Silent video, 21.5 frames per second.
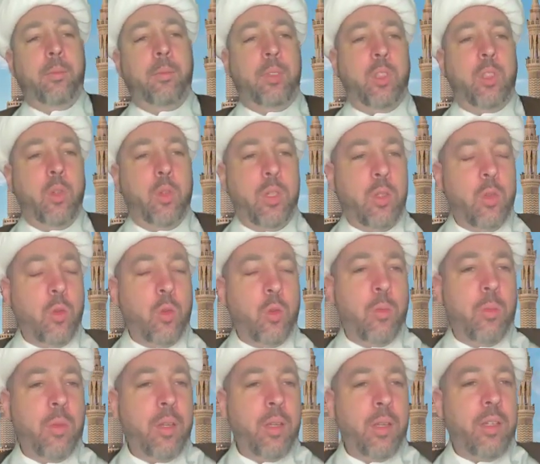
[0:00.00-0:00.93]
So this
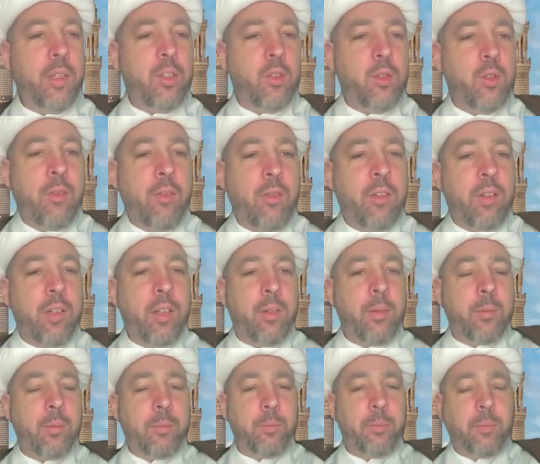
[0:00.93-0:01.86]
would be
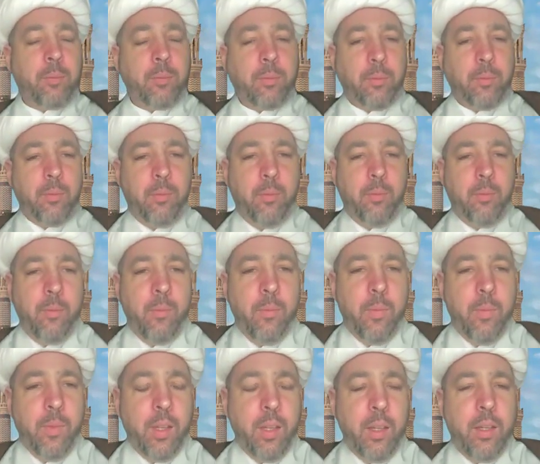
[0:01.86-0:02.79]
extravagant.
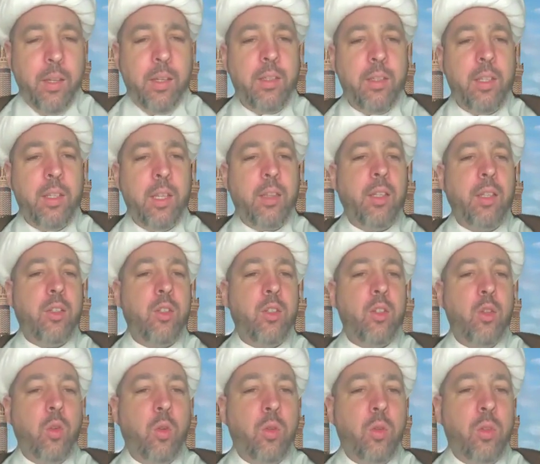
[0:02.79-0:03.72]
He said
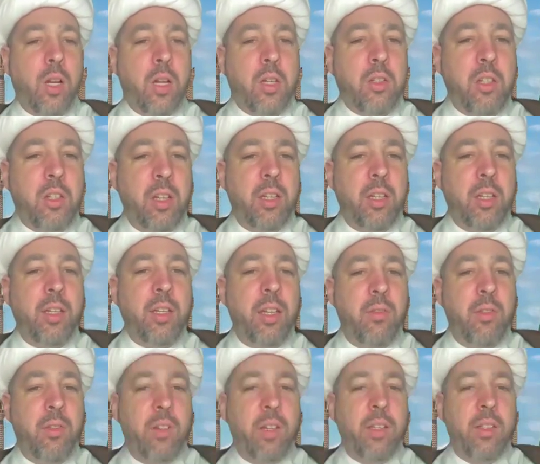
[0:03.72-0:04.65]
there's no logic in
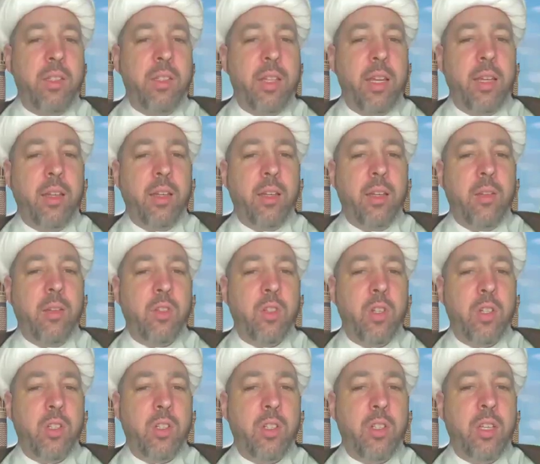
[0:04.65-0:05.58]
giving and taking of
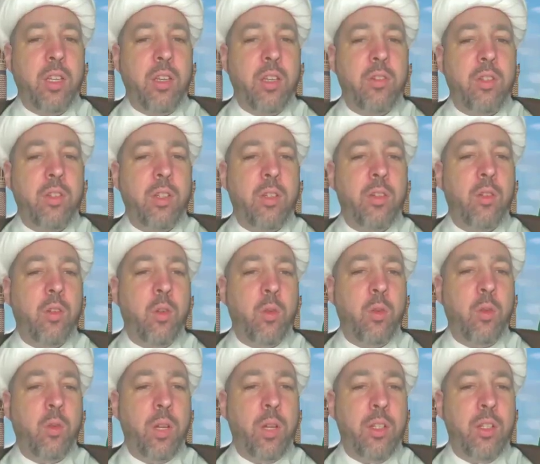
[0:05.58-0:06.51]
such gifts and
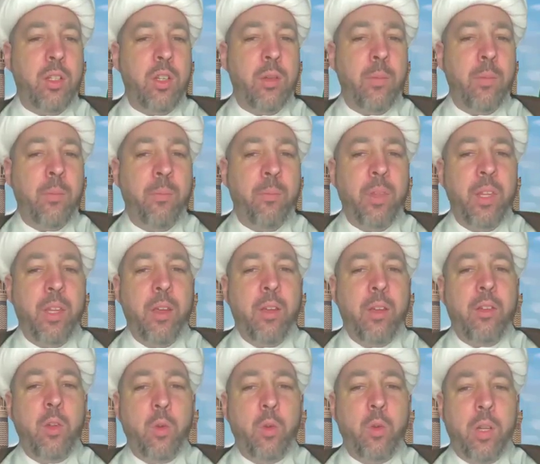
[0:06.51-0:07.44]

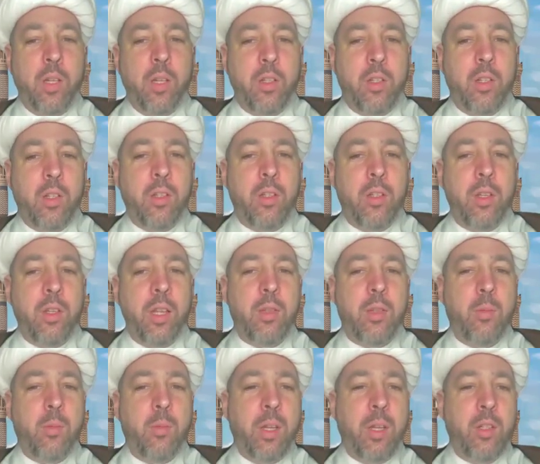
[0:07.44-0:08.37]
donations.
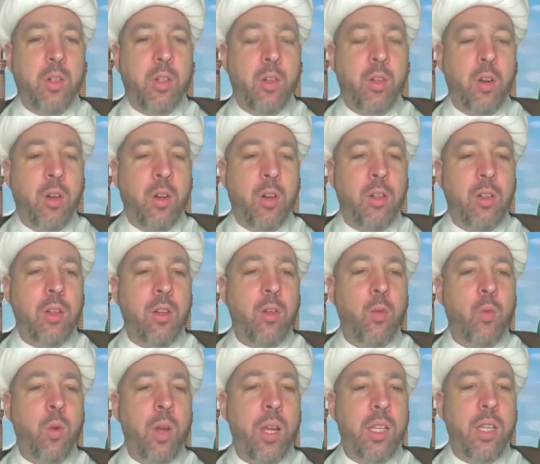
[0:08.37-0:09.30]
As mentioned
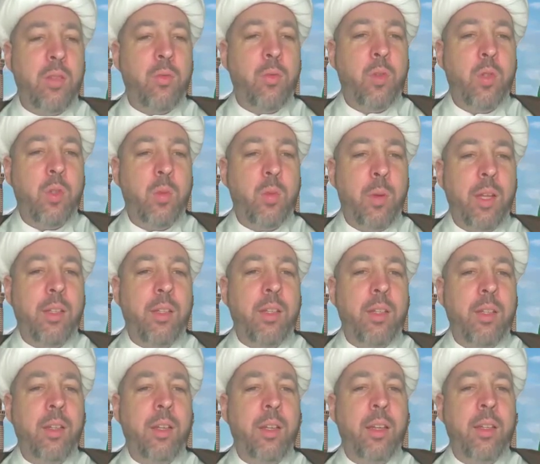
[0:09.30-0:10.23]
earlier, wasteful
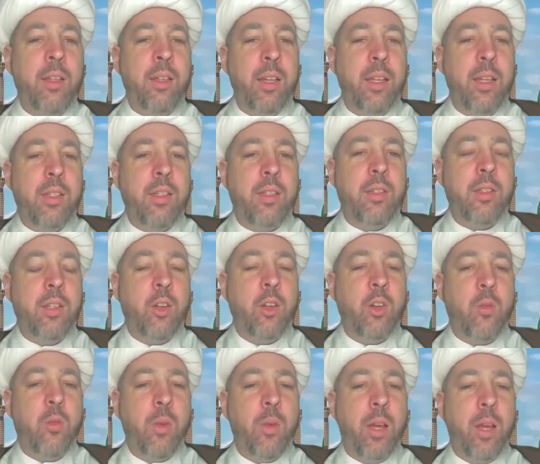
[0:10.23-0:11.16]
spending in
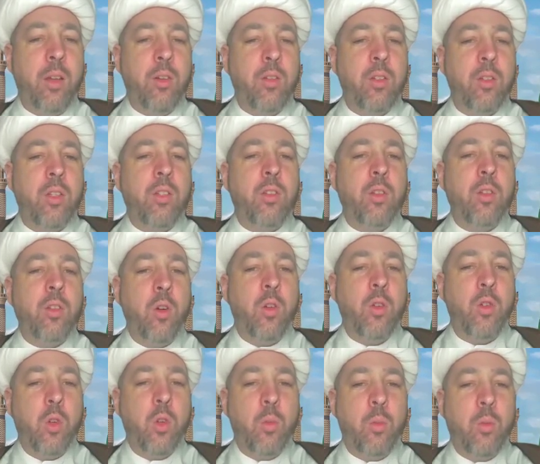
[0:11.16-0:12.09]
necessary matters is
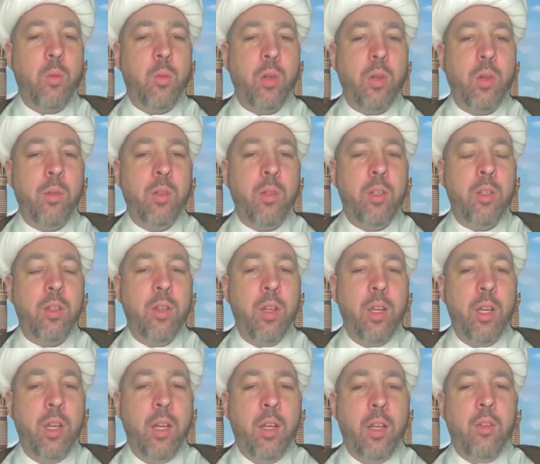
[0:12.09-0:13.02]
also prohibited.
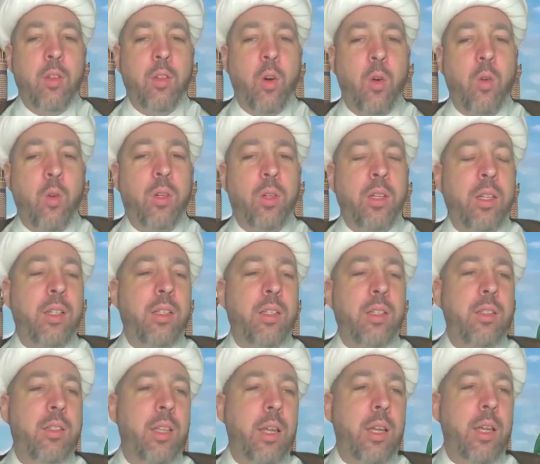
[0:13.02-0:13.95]
The only
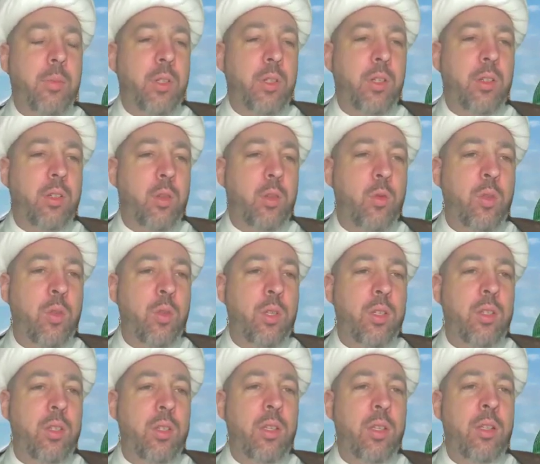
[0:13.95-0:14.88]
exception to
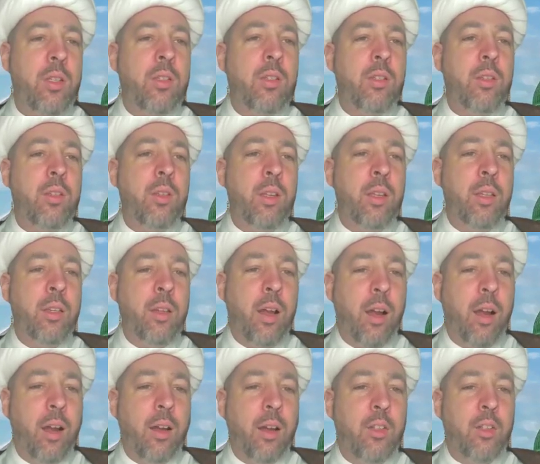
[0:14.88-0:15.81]
this is in
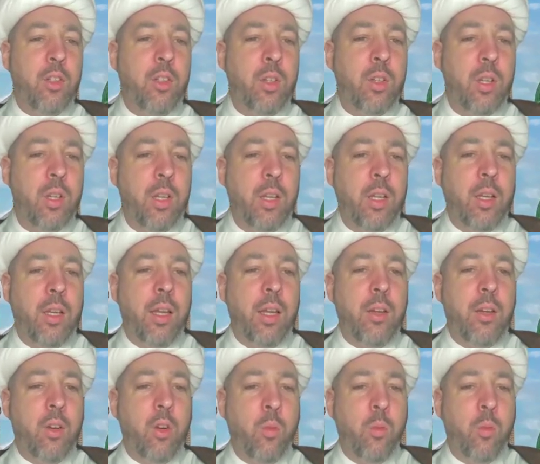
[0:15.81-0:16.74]
Hajj
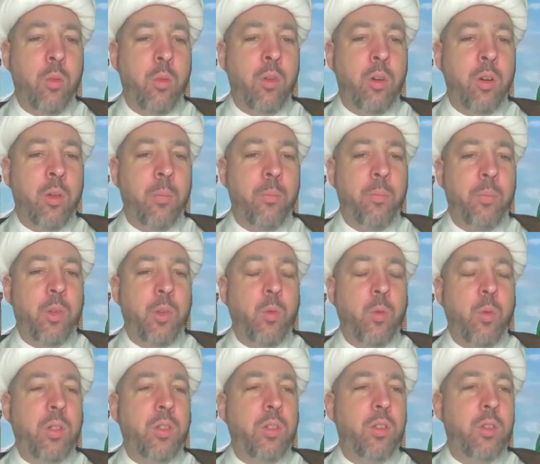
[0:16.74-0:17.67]
and Umrah,
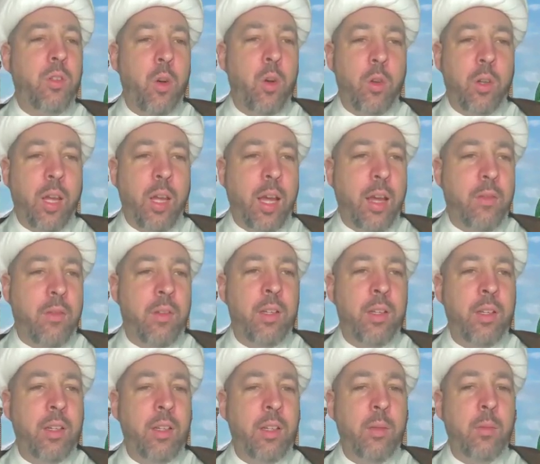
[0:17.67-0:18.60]
which don't have
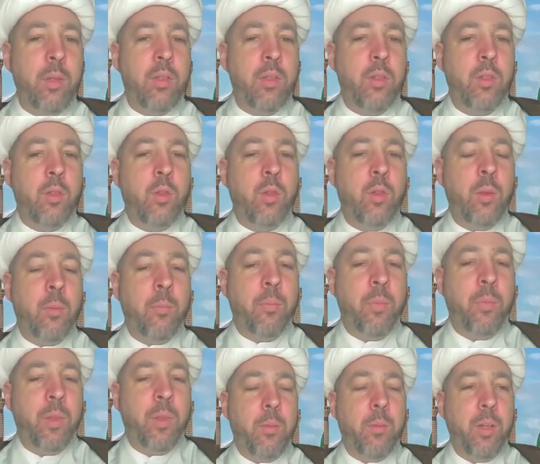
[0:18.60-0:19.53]
any limits to them,
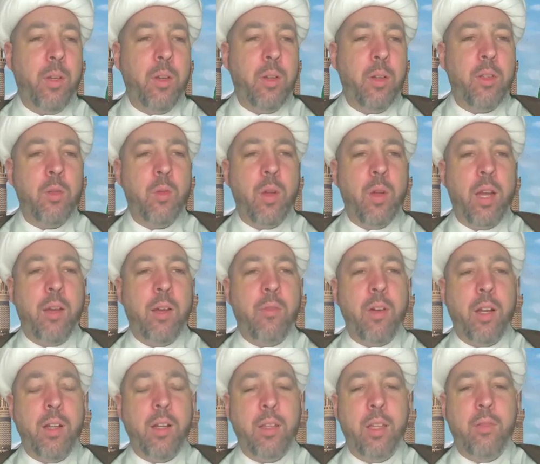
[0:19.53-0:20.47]
because we
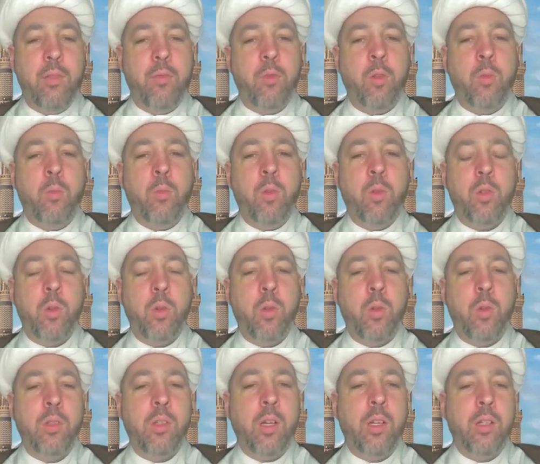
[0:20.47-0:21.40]
have hadith from
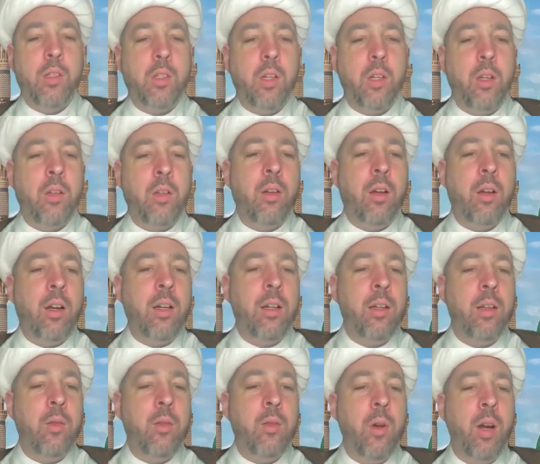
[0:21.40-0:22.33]
Rasulullah
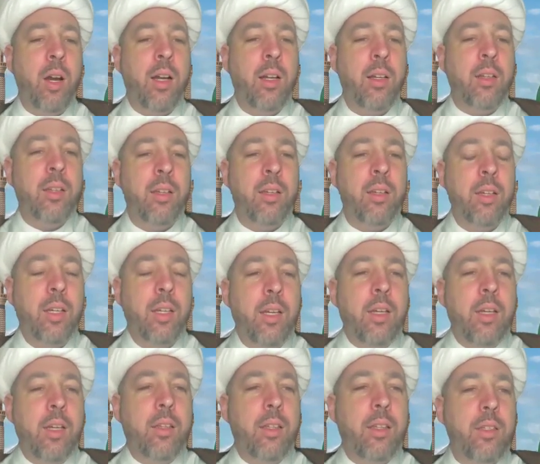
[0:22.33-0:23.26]
sallallahu alaihi wasallam
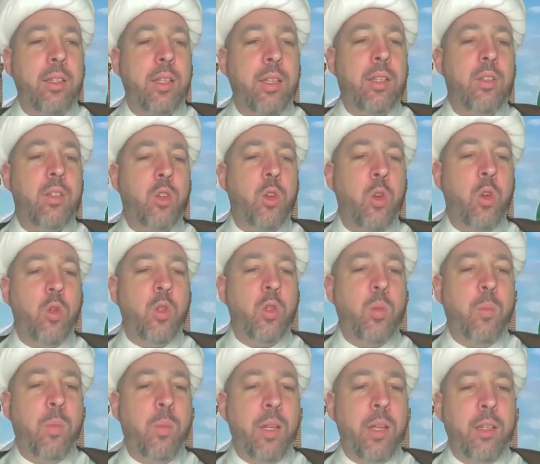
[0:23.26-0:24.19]
that says no
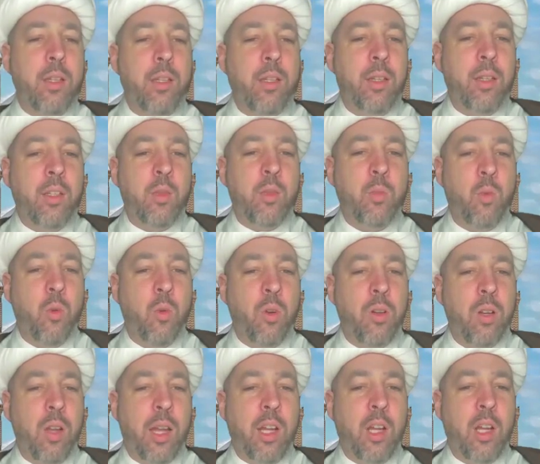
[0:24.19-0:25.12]
spending is
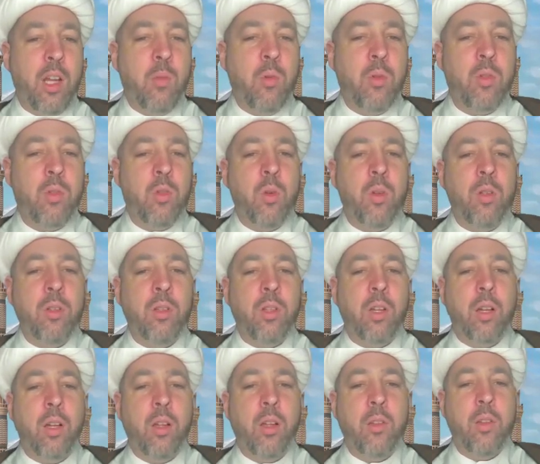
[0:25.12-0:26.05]
more likable to
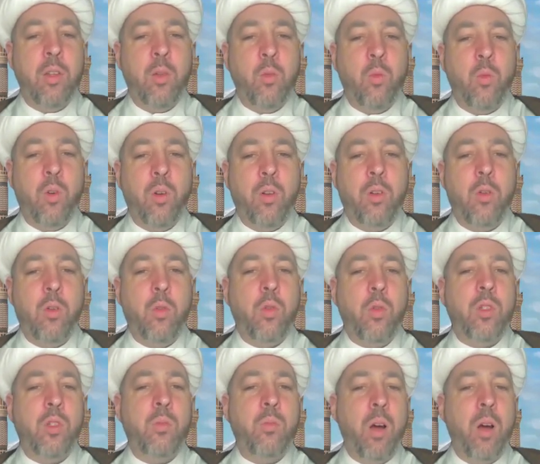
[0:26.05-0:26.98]
Allah than one
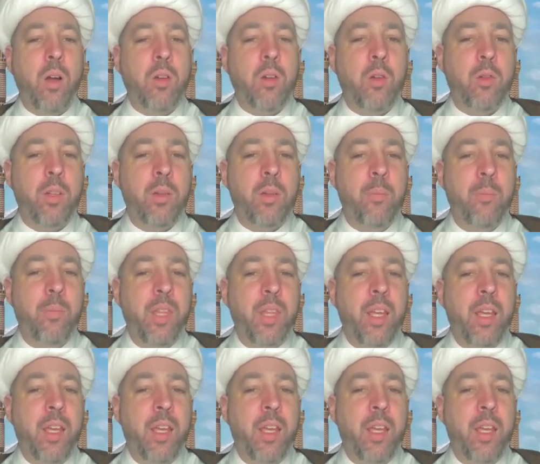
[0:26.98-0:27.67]
who is moderate.